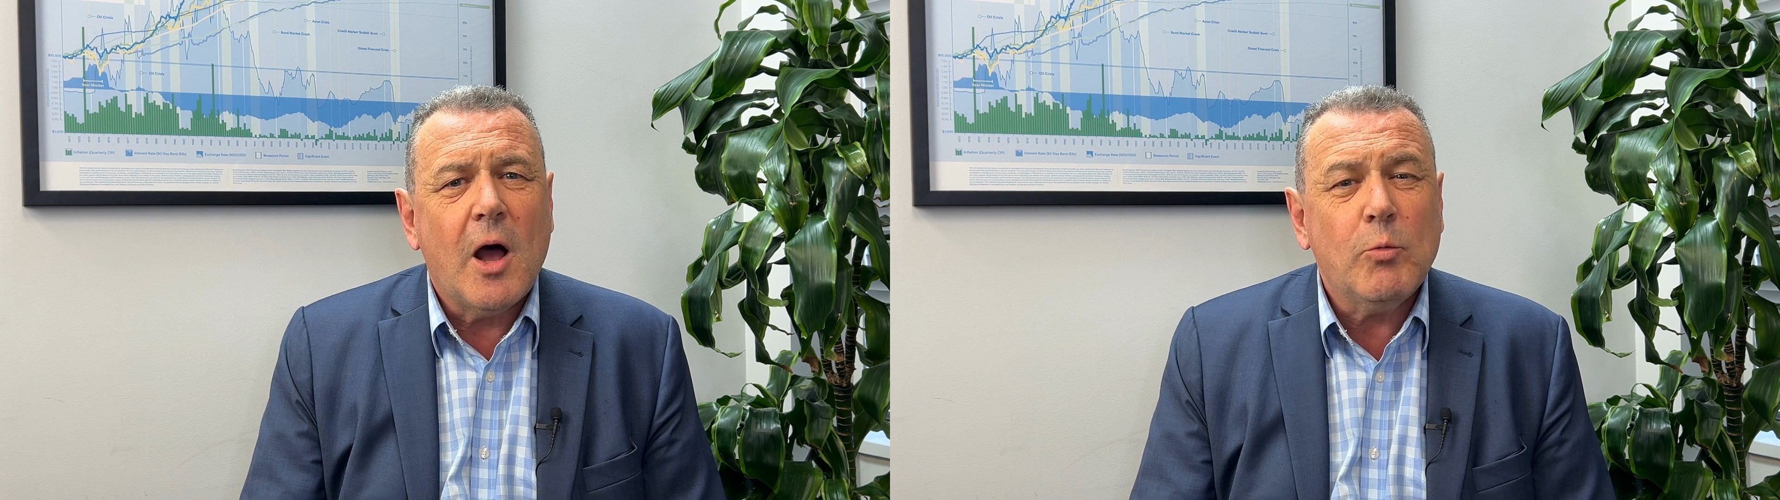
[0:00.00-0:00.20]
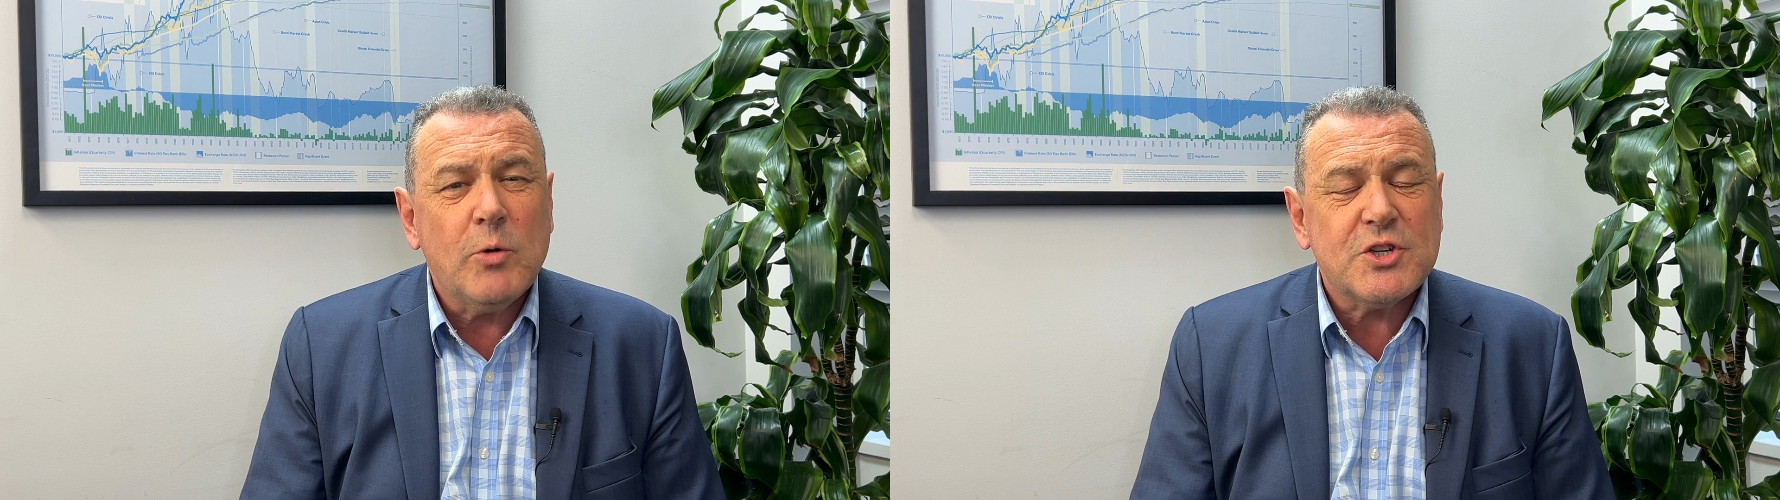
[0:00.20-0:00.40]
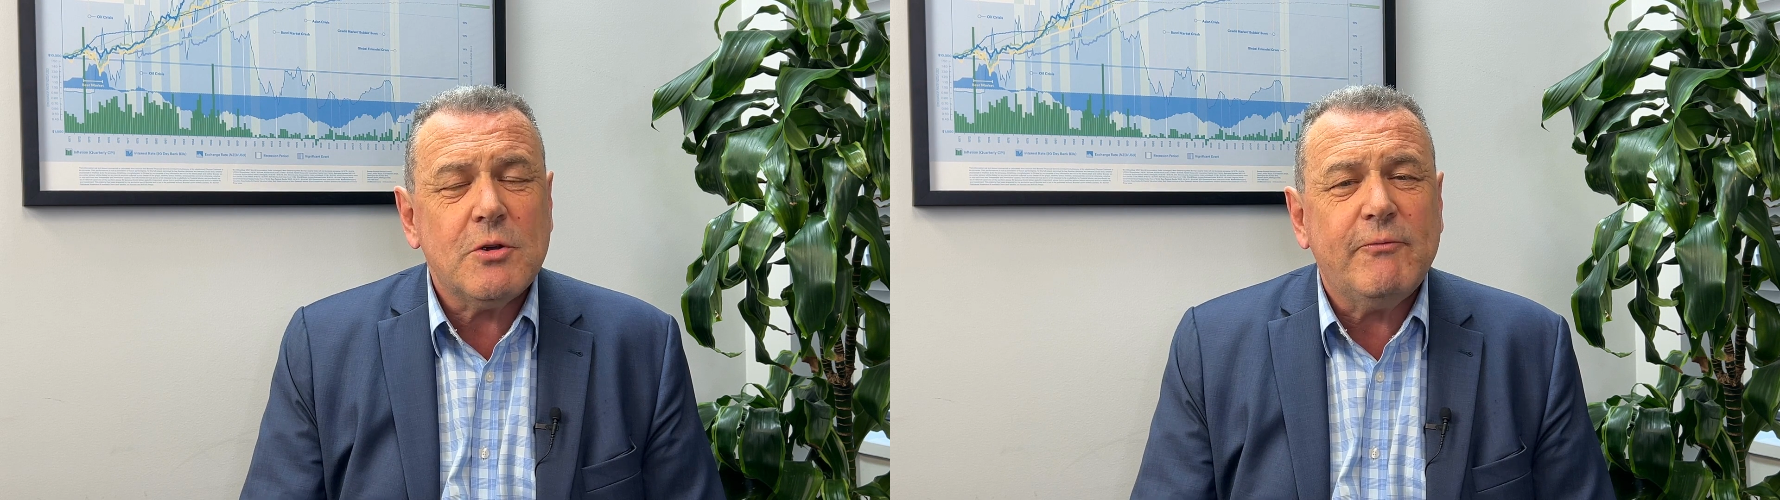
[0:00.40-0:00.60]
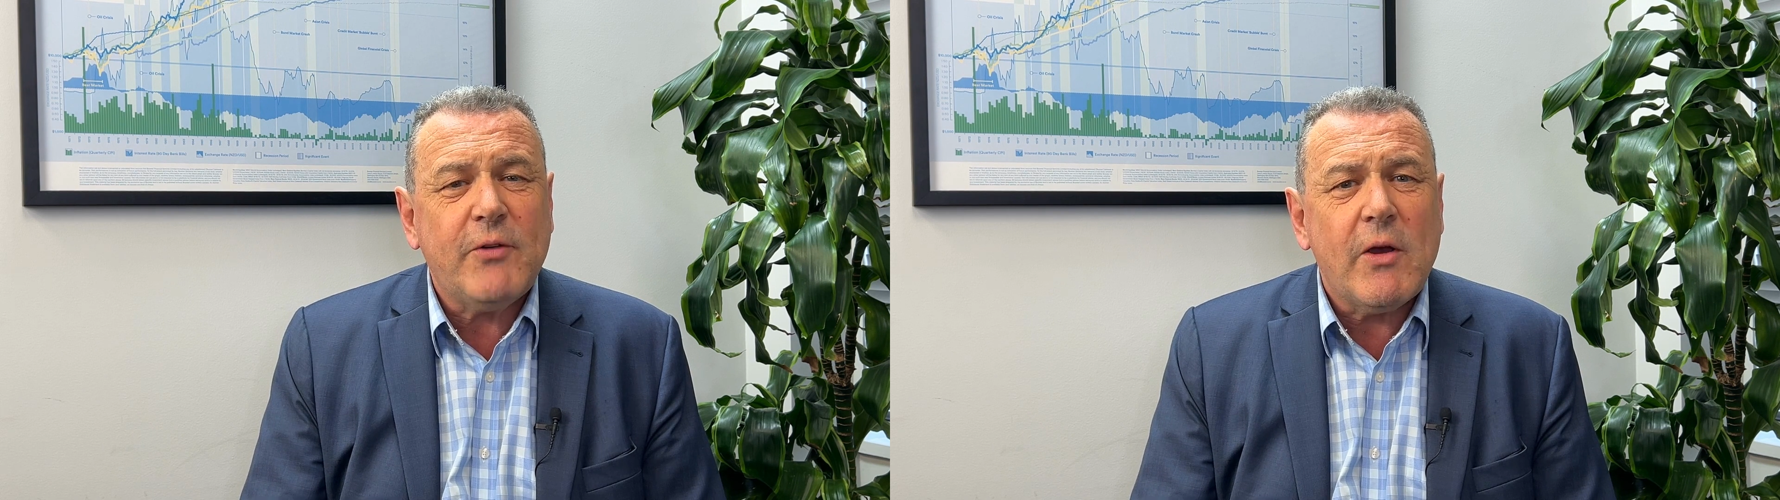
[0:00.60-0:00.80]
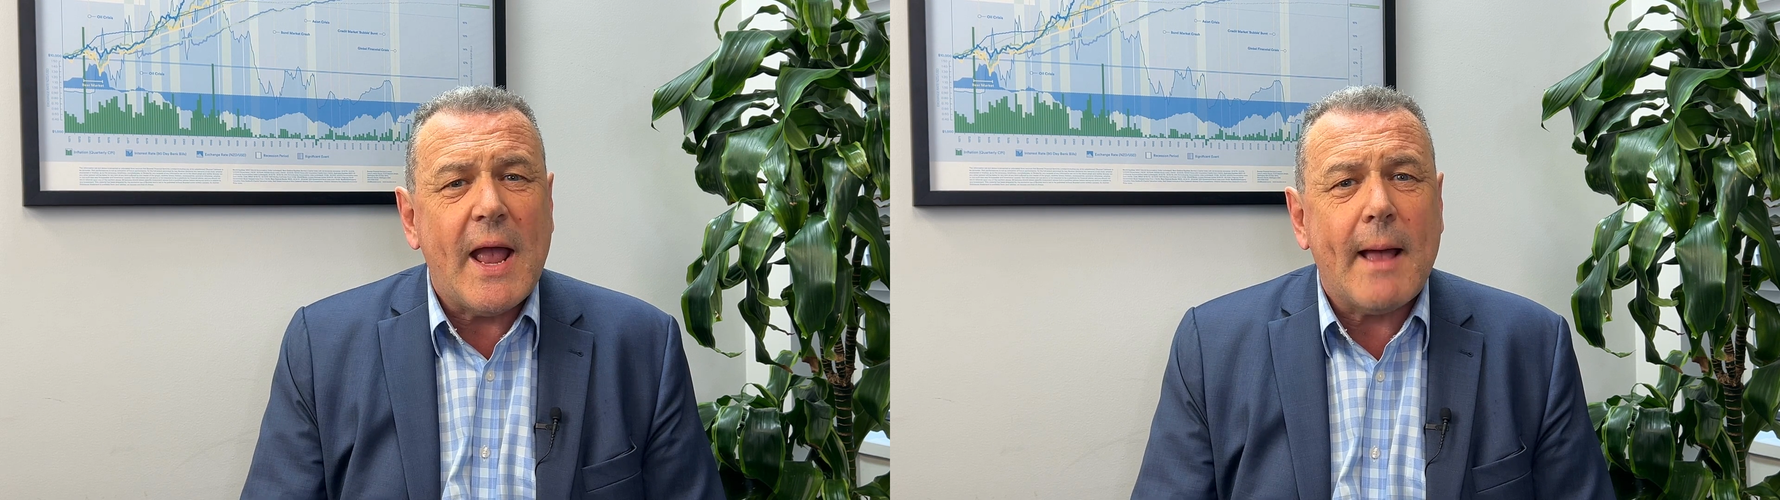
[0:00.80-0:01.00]
I wish you a
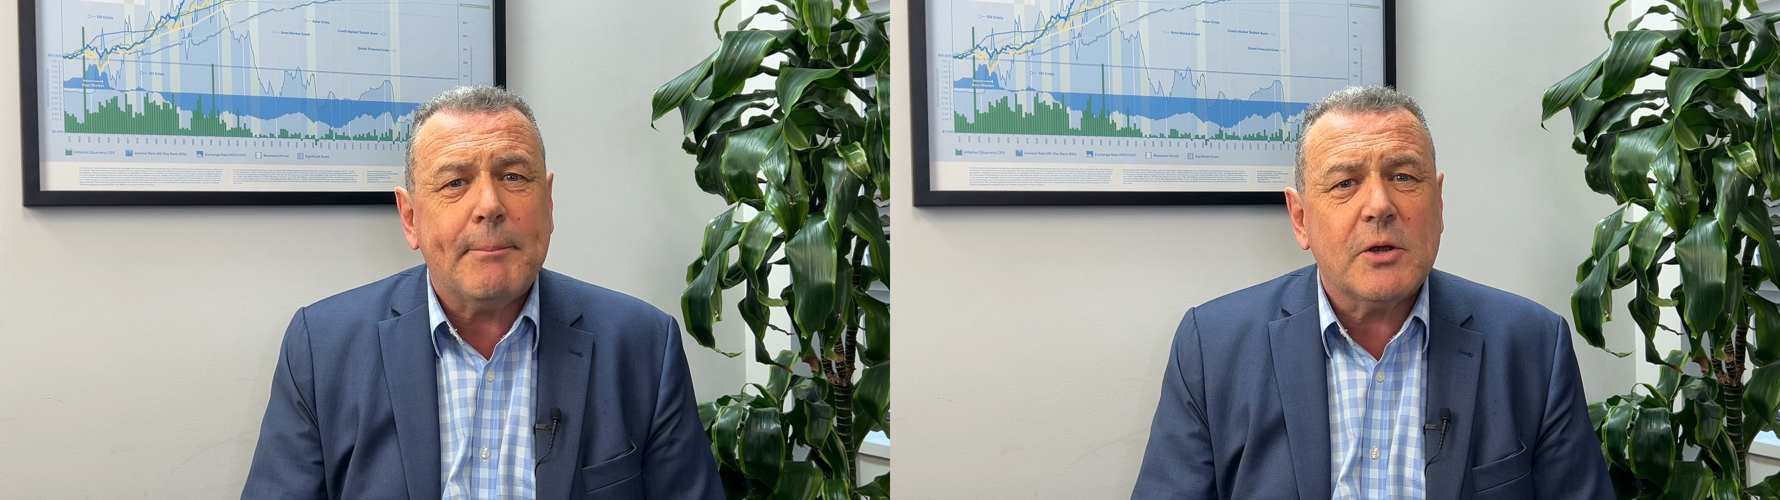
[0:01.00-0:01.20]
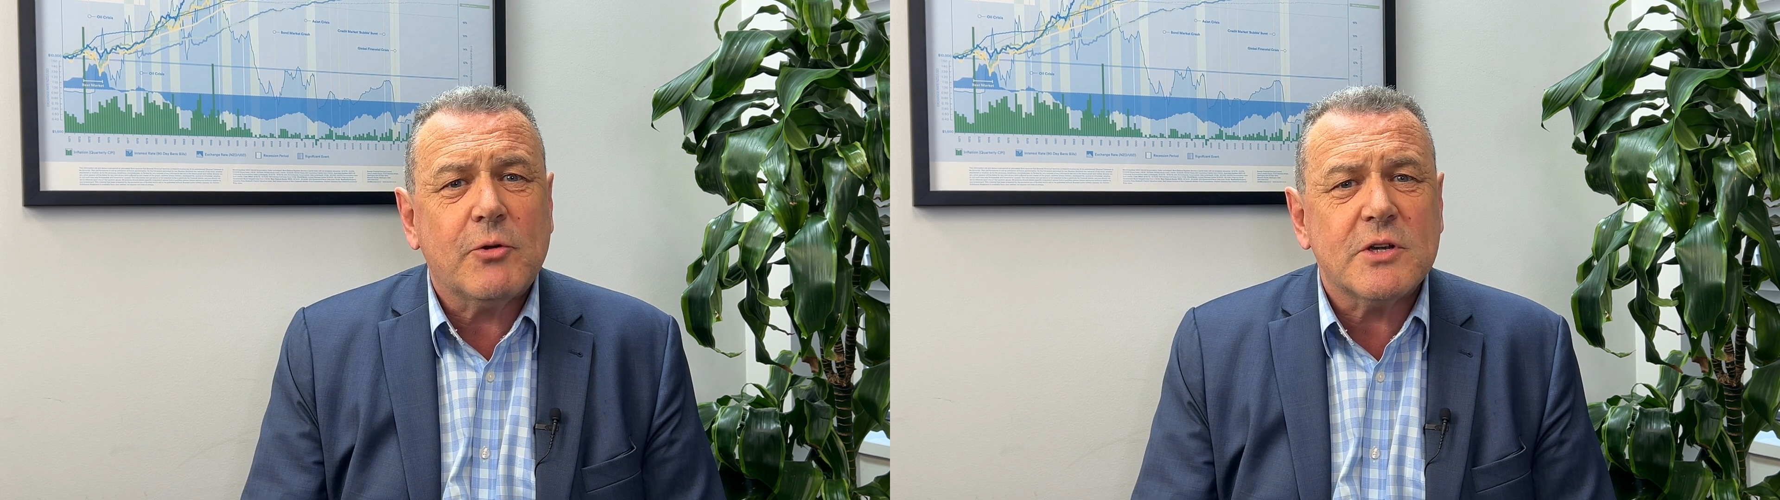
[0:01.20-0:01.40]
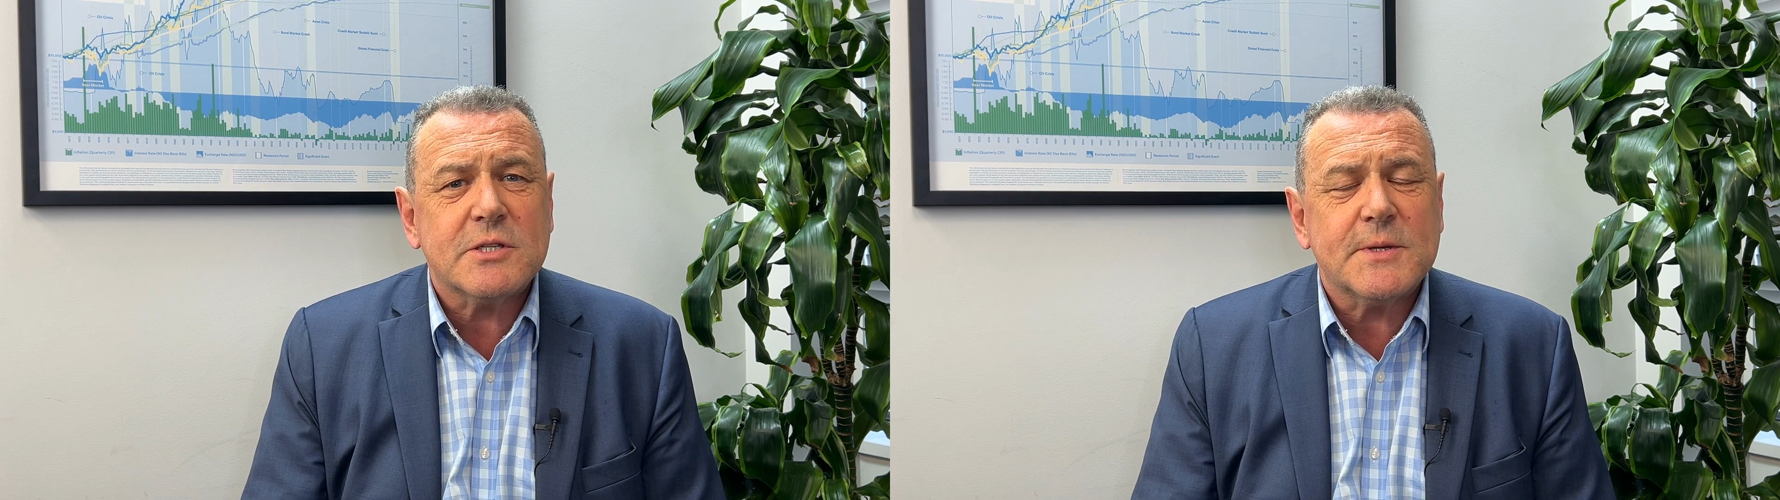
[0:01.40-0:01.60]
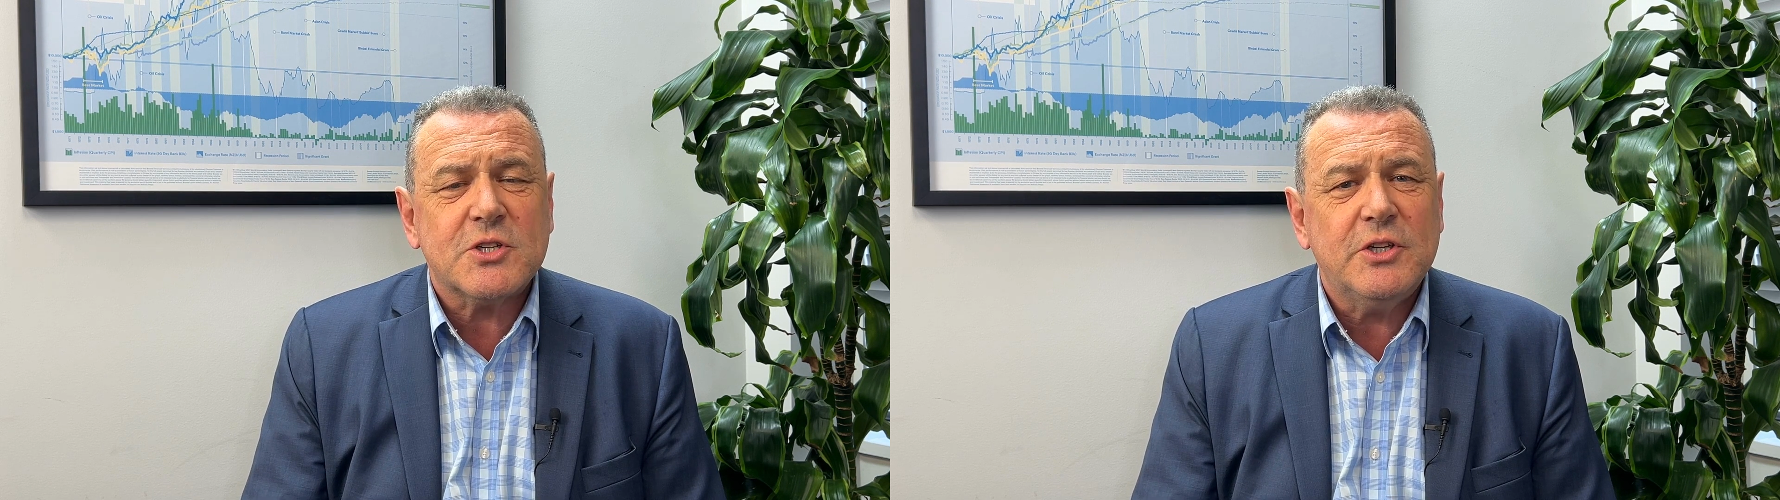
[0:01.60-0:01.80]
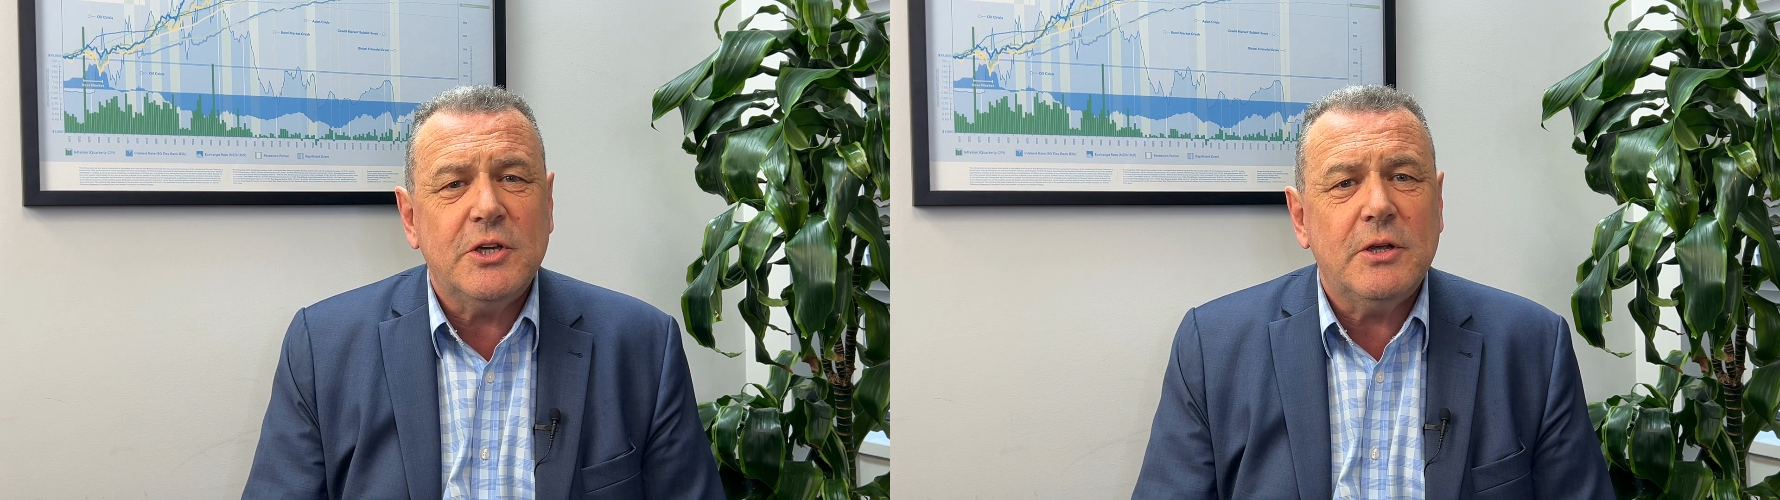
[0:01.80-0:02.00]
very happy
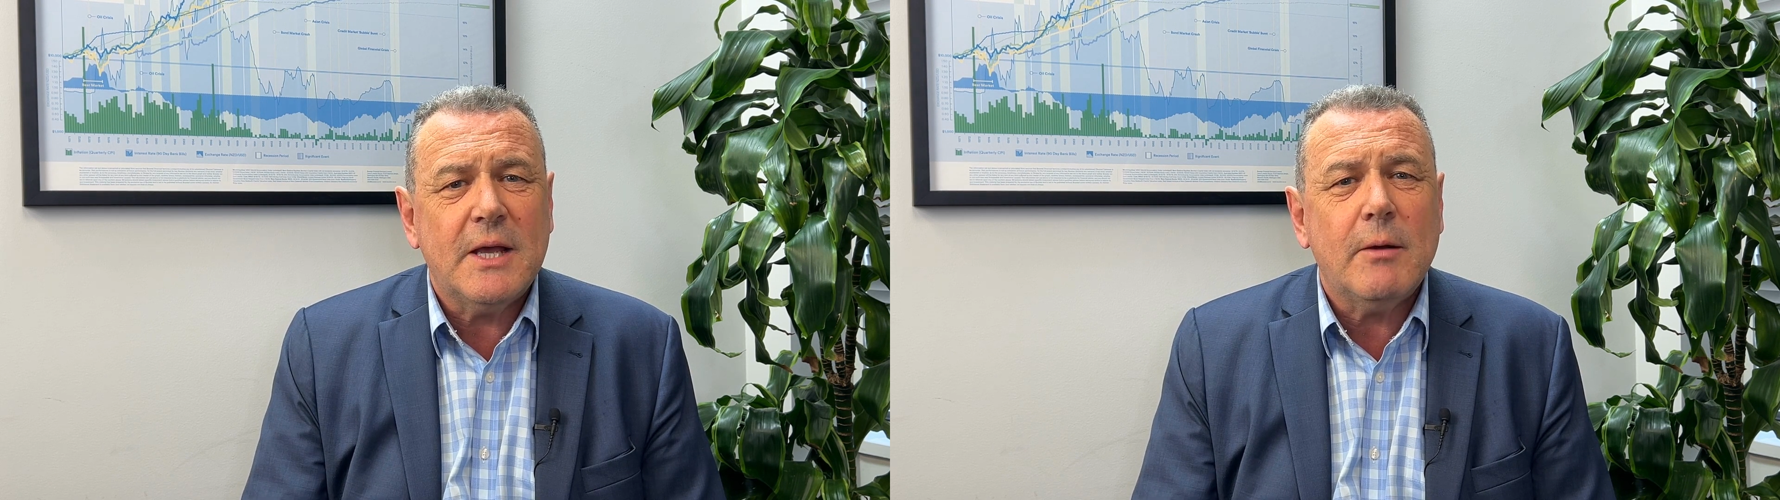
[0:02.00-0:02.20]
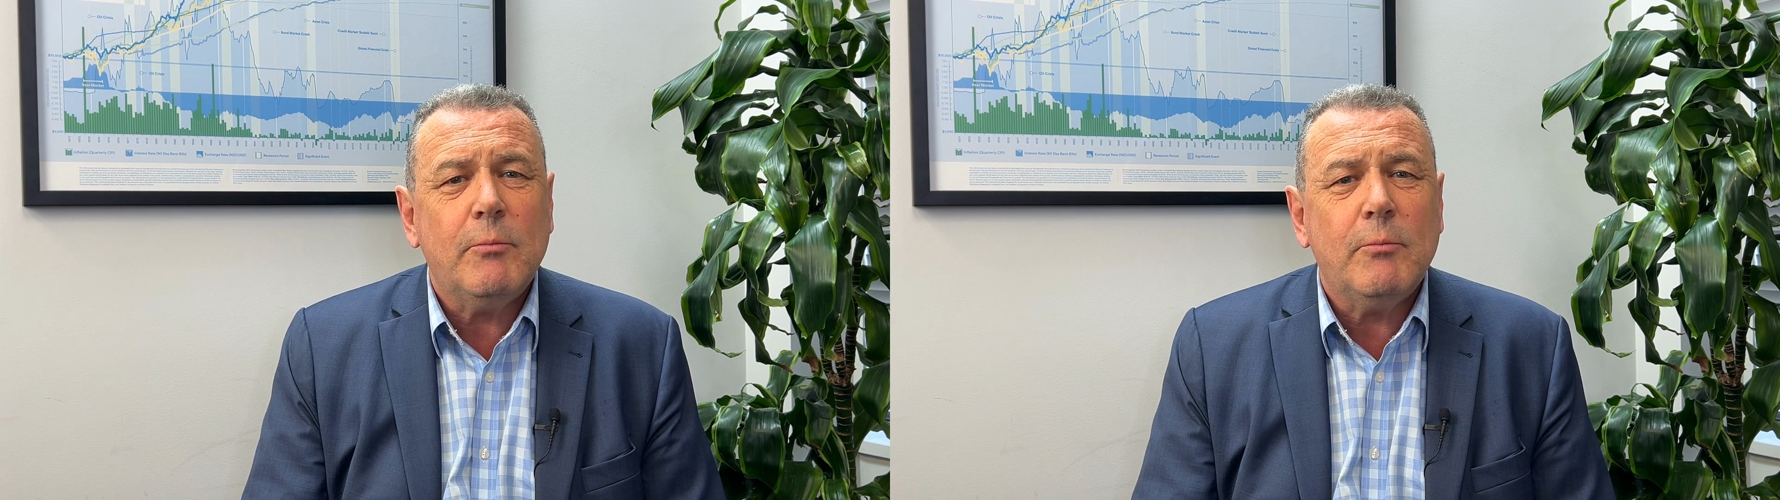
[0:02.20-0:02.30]
Christmas and New Year,